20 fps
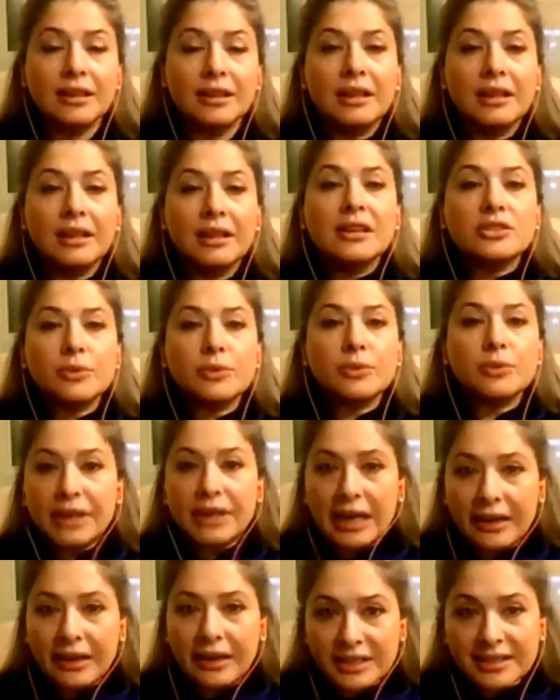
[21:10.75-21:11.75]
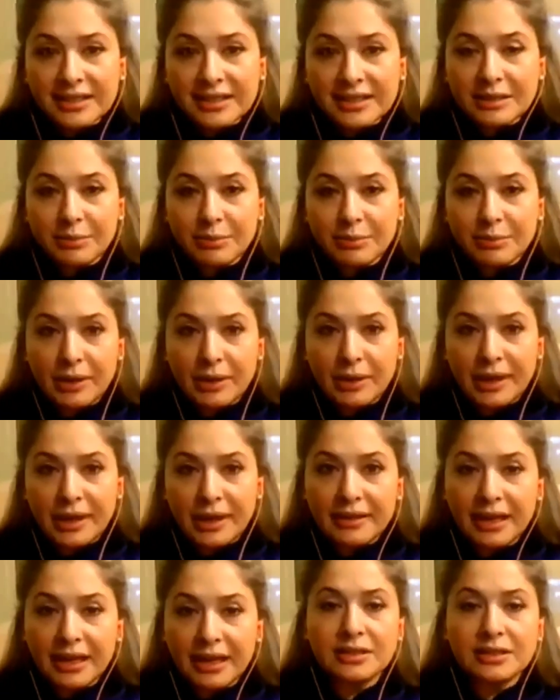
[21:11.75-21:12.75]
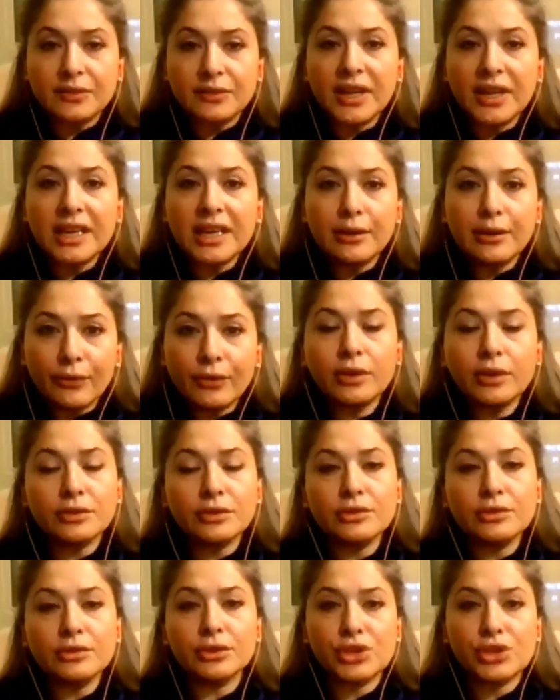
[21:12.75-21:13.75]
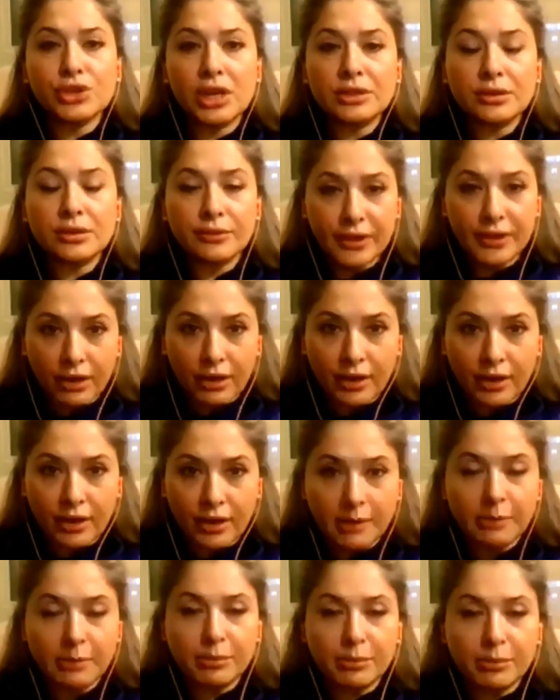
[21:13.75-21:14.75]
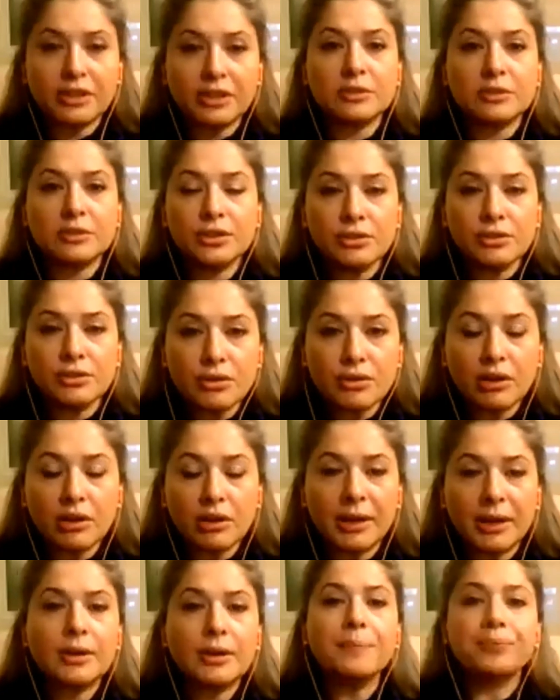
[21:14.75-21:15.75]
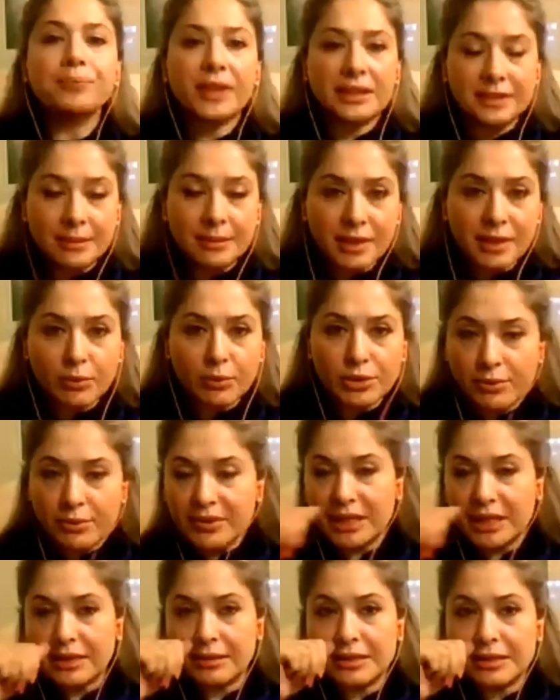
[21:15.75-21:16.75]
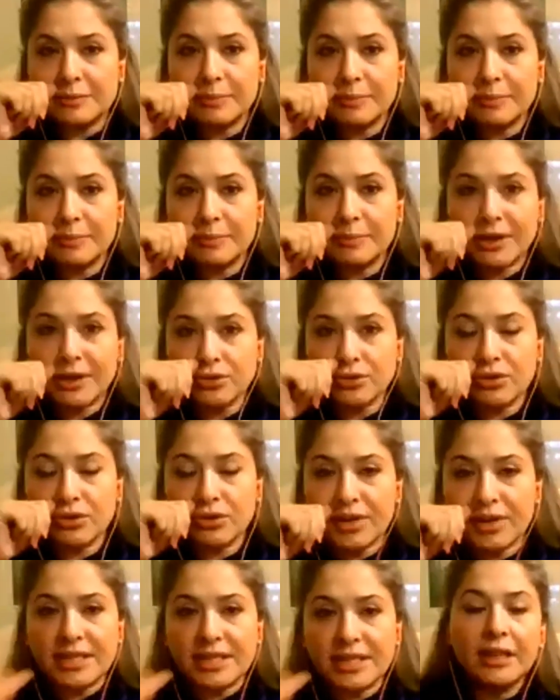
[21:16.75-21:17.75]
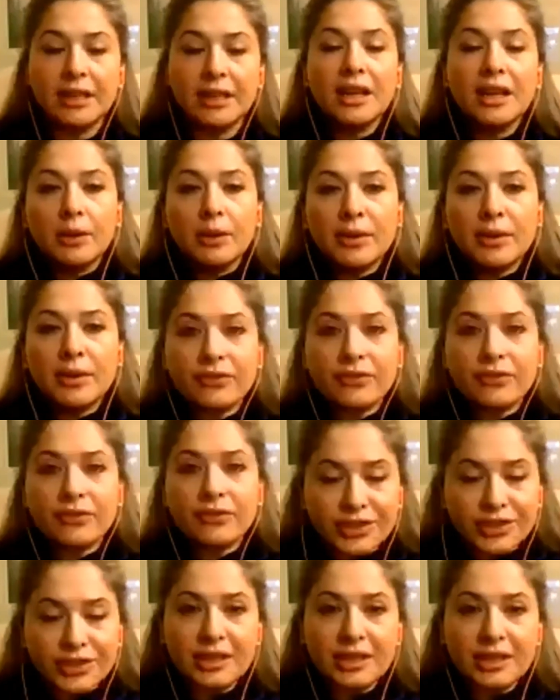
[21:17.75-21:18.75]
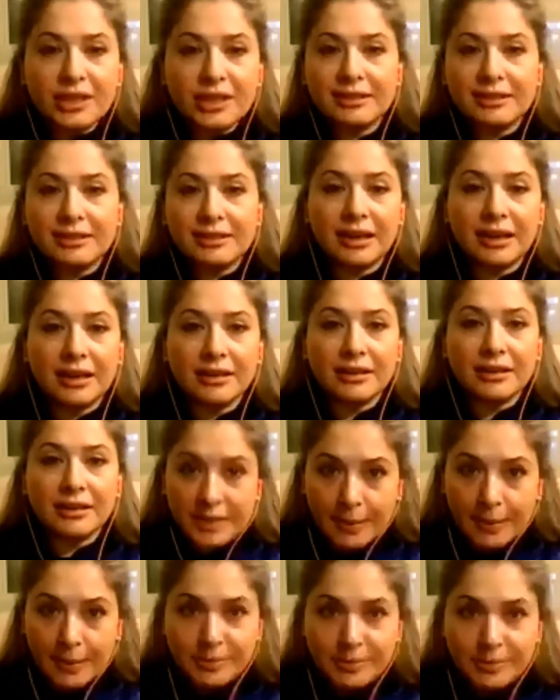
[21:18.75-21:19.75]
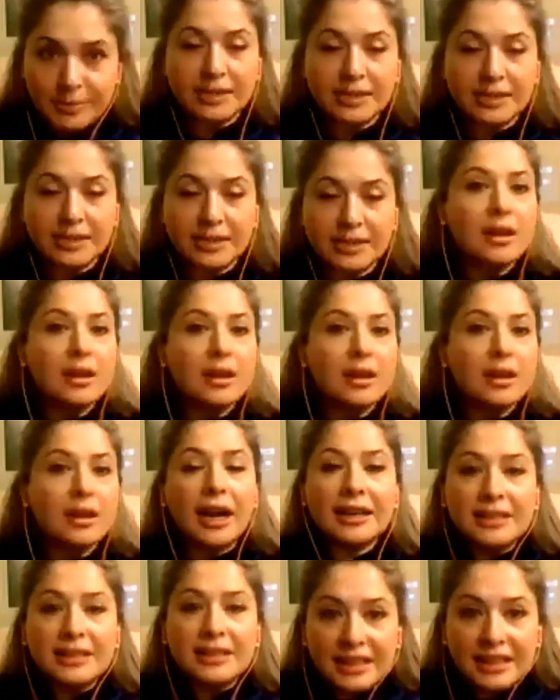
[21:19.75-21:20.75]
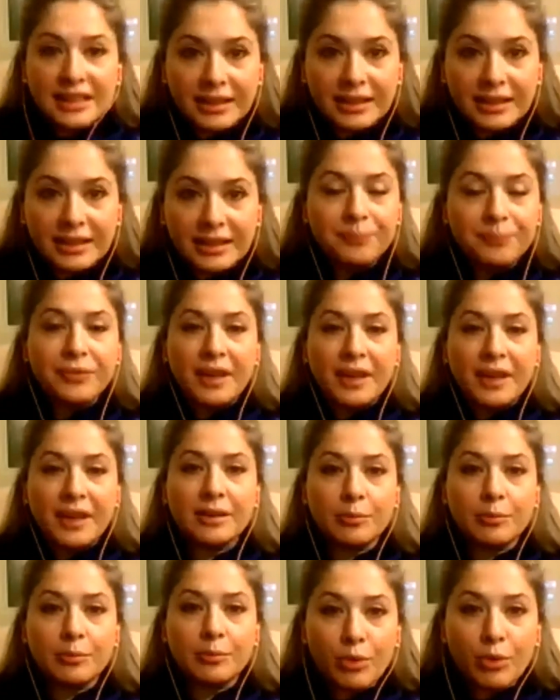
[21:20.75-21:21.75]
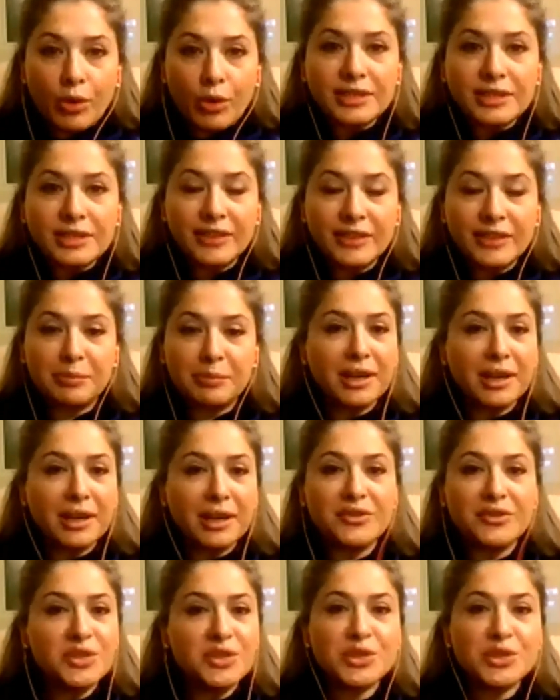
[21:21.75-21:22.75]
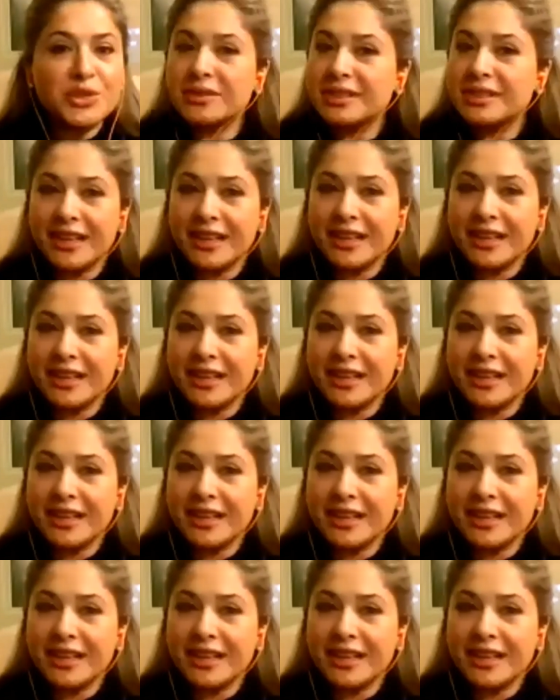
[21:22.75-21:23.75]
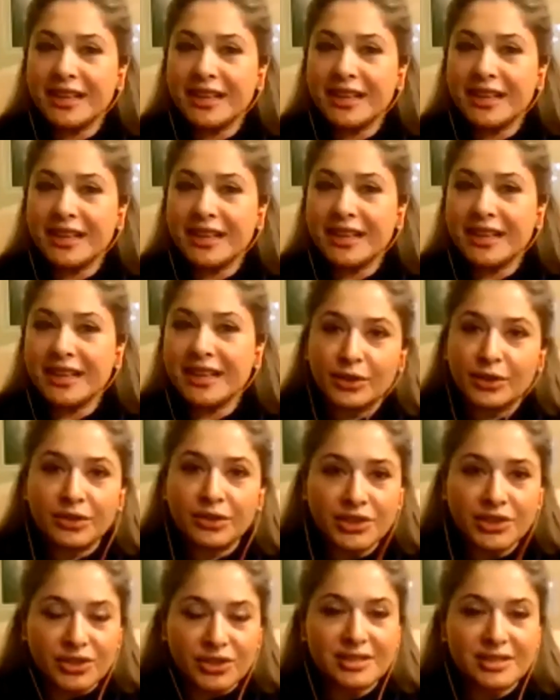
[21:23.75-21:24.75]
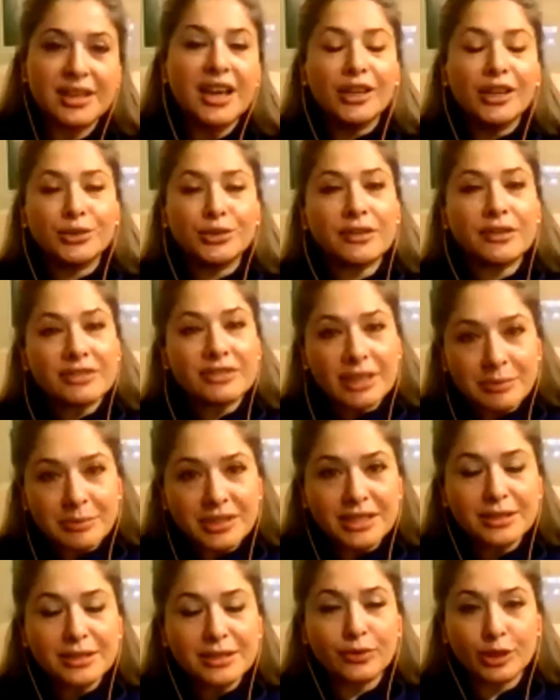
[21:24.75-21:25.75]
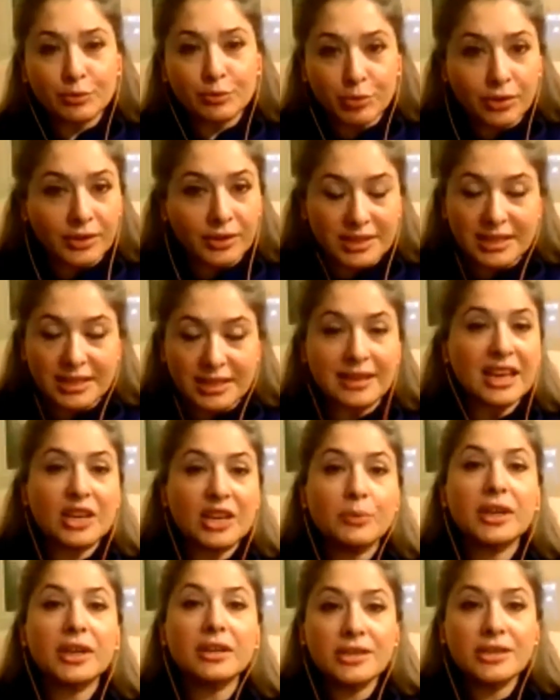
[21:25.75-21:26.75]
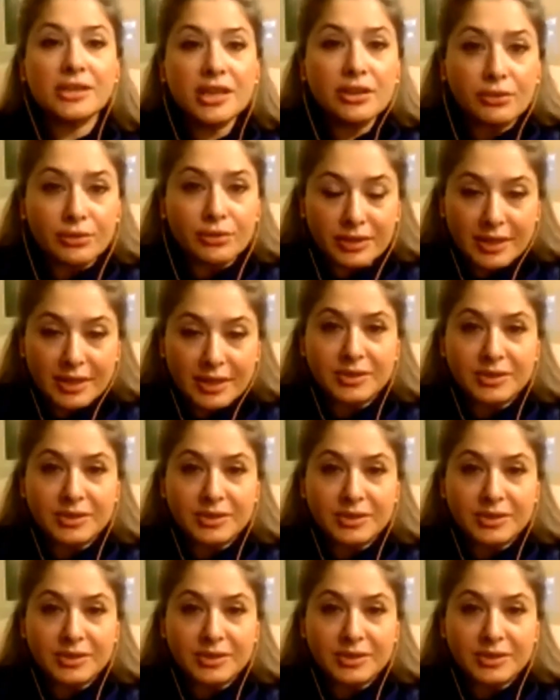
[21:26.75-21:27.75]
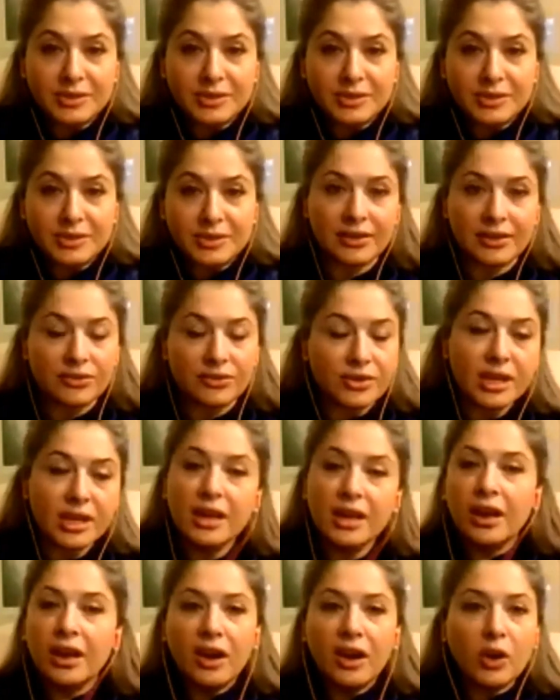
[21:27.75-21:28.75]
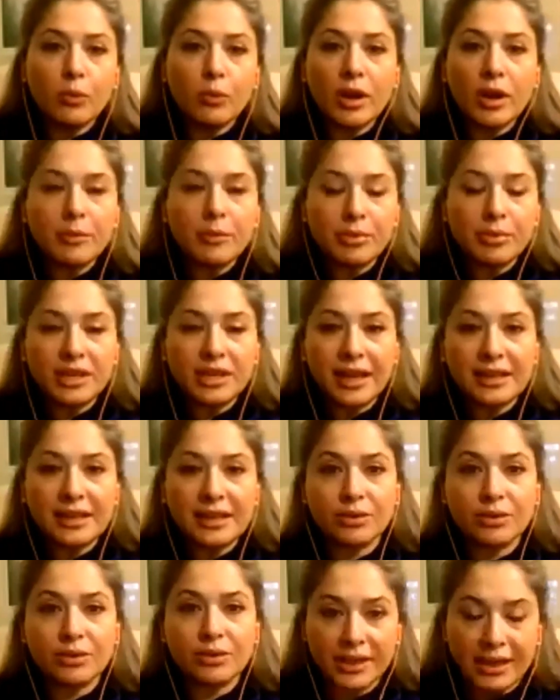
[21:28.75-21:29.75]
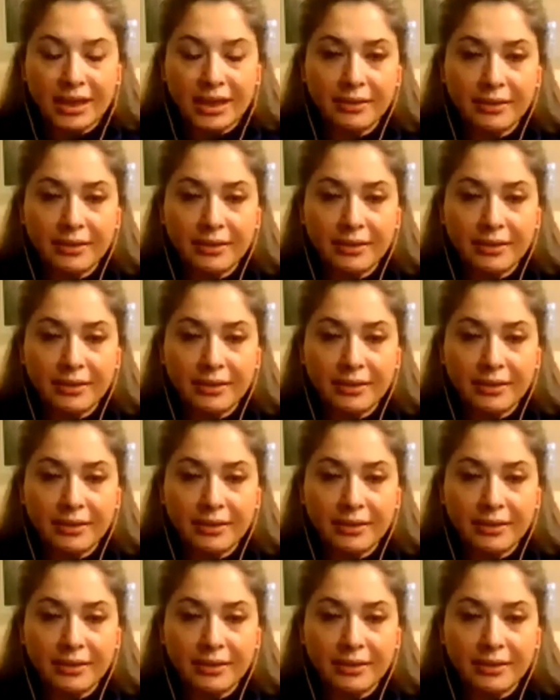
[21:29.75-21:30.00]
So when you have a setup like that, it's very difficult to do a charter of economy, because when you talk about something which we've done in this budget already, we have rationalized our subsidies. Ideally, in a poor developing country, you shouldn't have subsidies for the richest. You should have subsidies for the poorest. And yet we continue to subsidy the richest in this country on one pretext or the other.